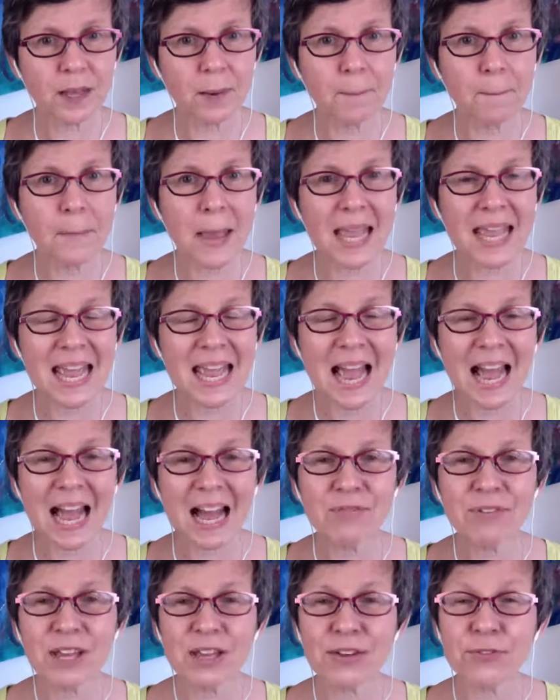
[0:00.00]
may
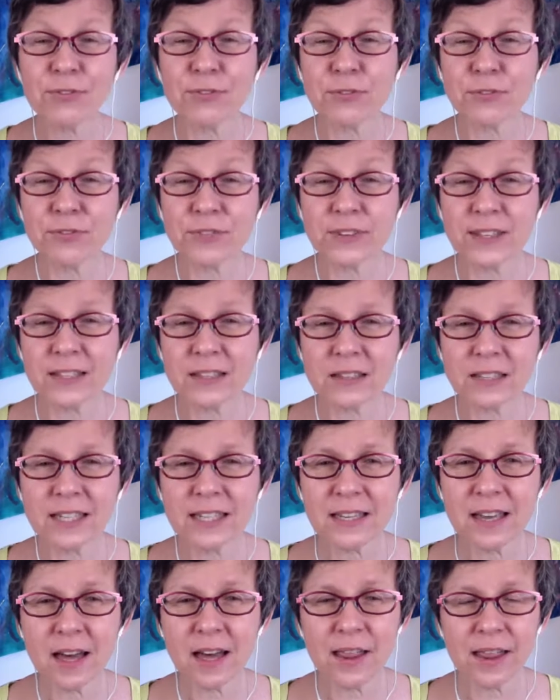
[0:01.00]
have a
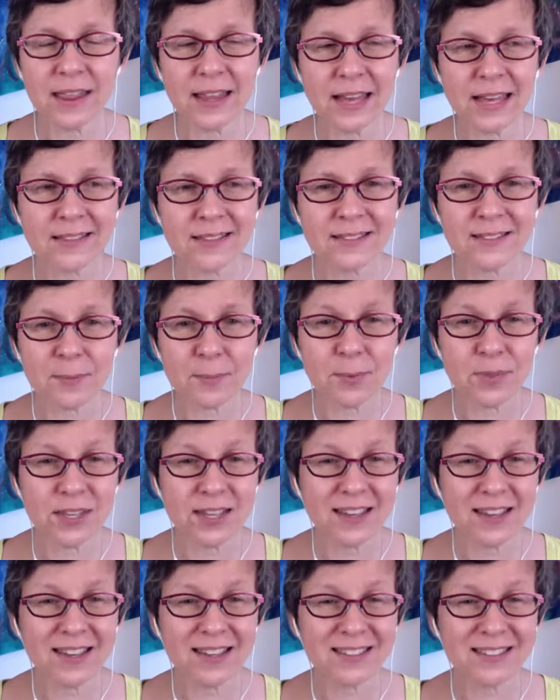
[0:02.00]
feeling that
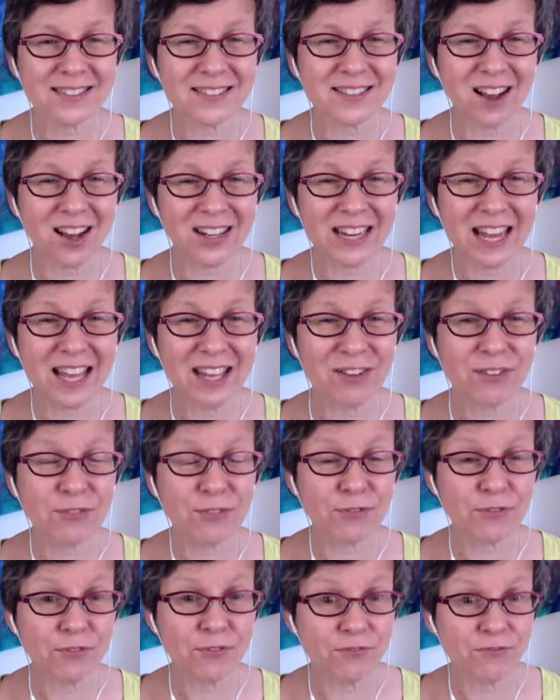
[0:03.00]
something is not a
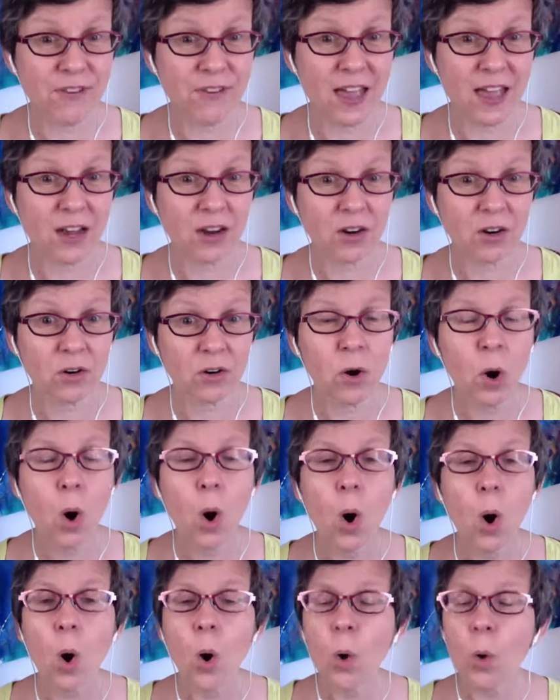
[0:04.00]
fair
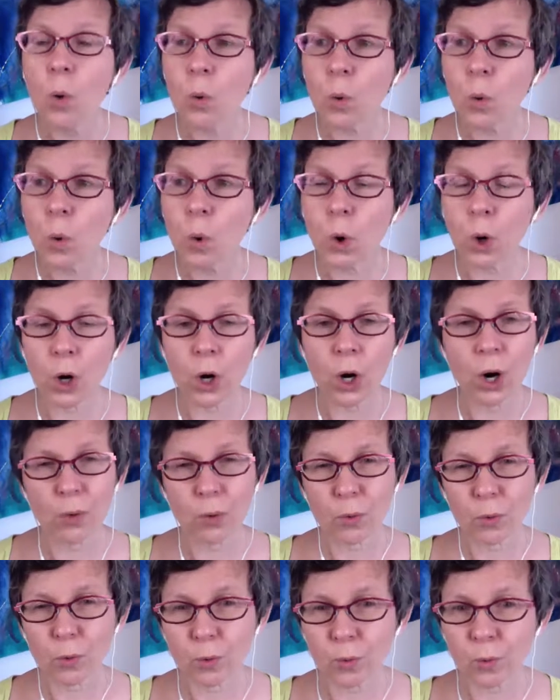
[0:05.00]
or
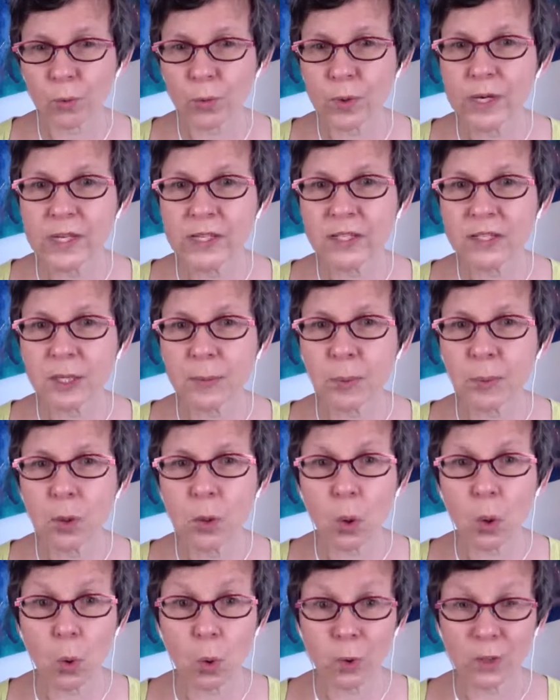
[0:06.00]

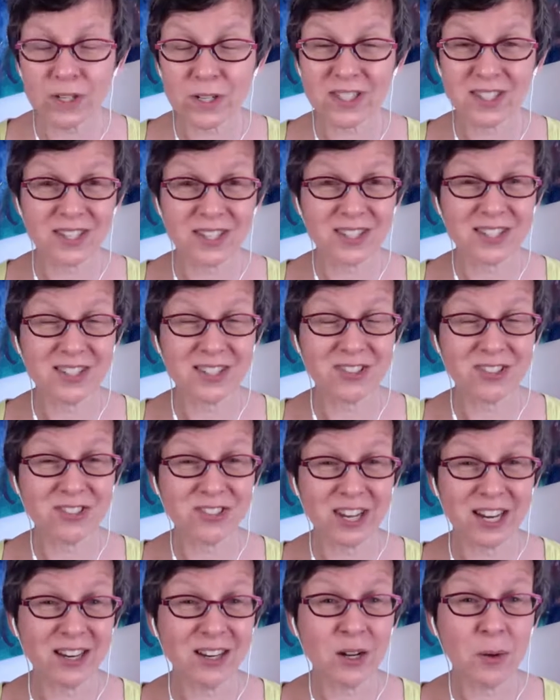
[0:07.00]
reasonable or
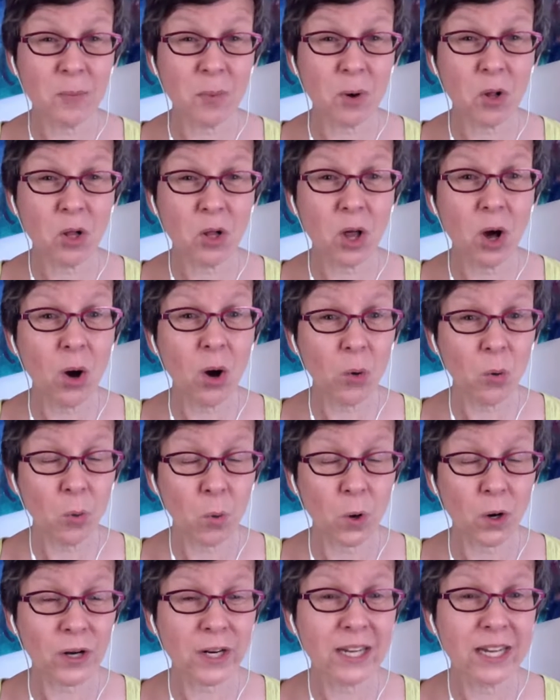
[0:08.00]
sustainable
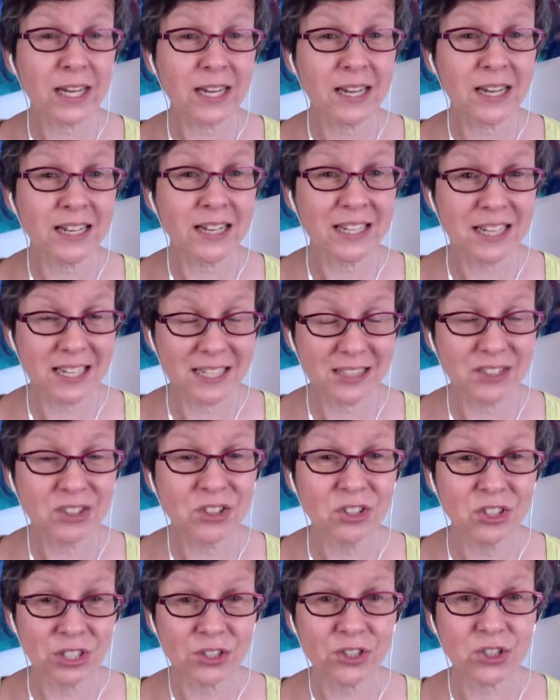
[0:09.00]
working
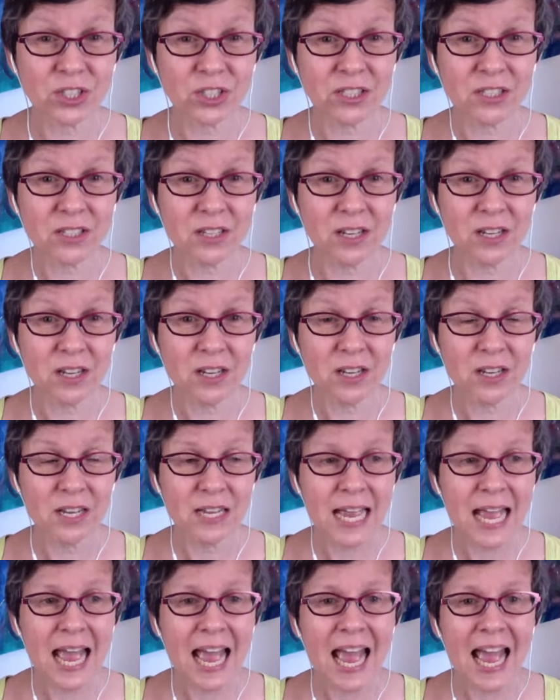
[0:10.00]
condition,
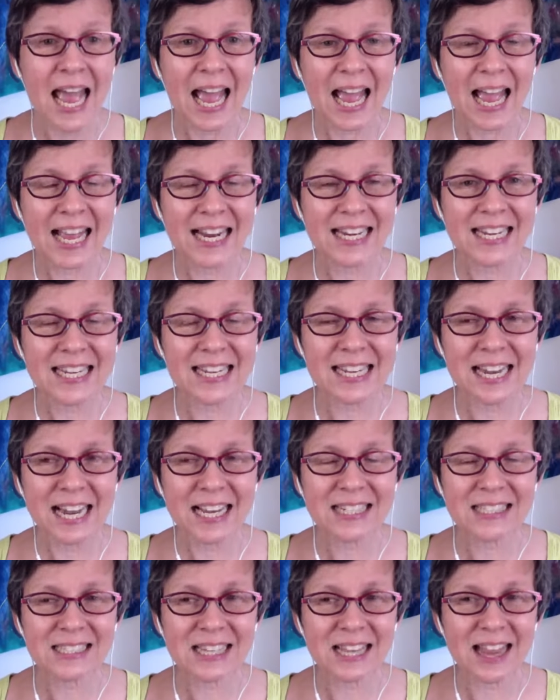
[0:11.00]
and
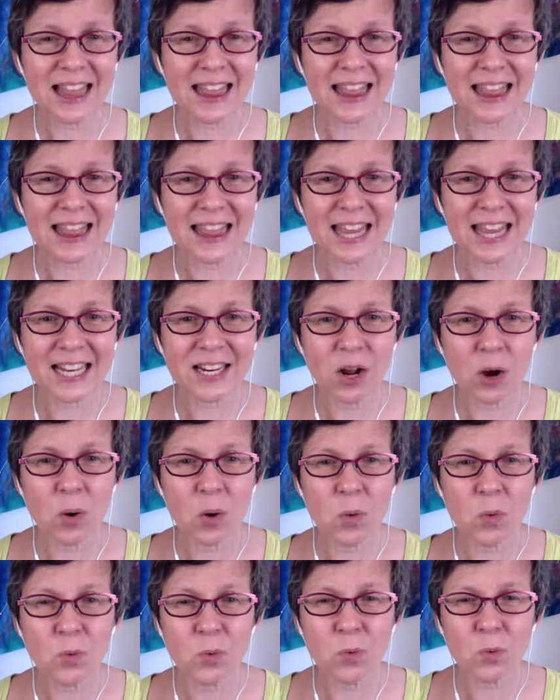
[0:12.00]
yet they
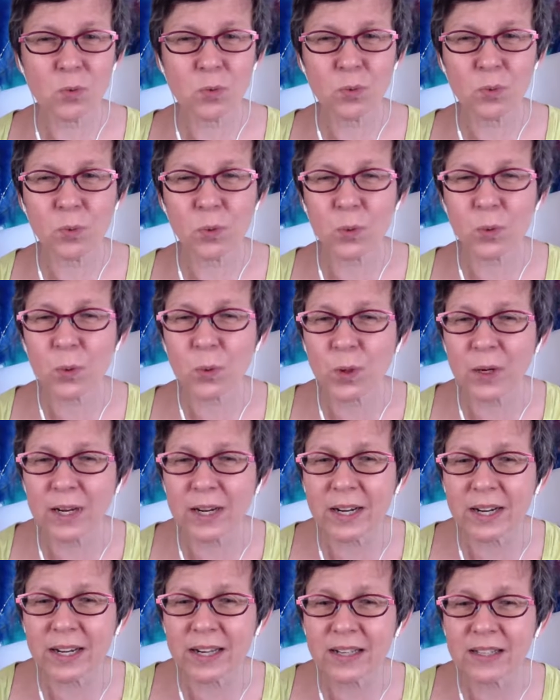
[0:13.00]
don't
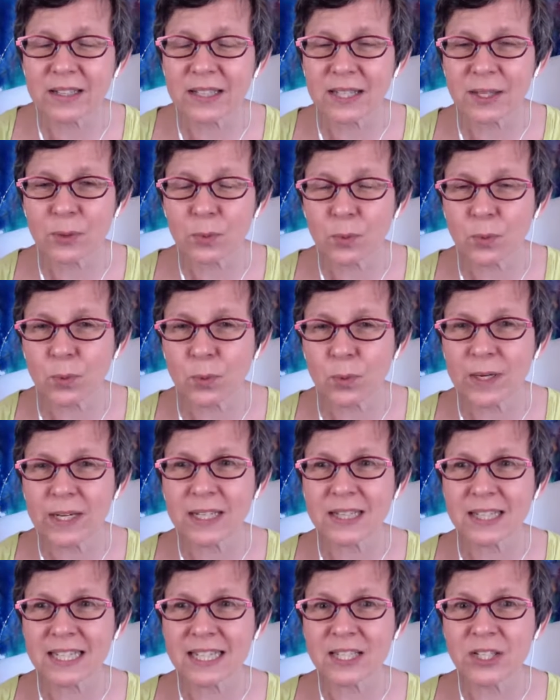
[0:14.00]
really
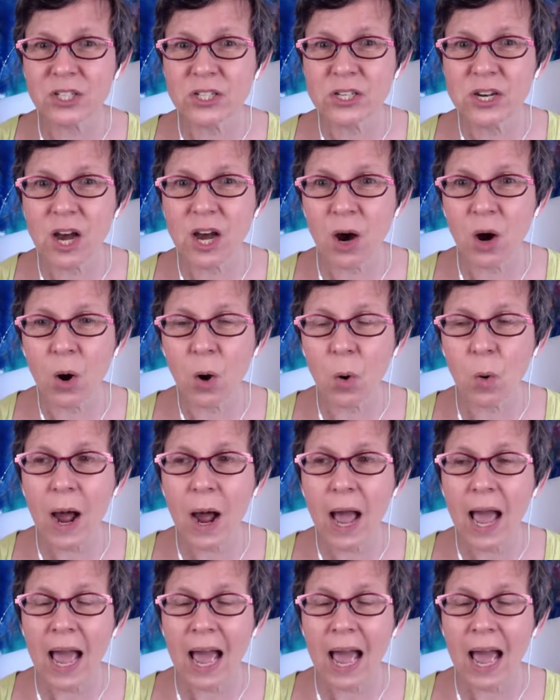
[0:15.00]
know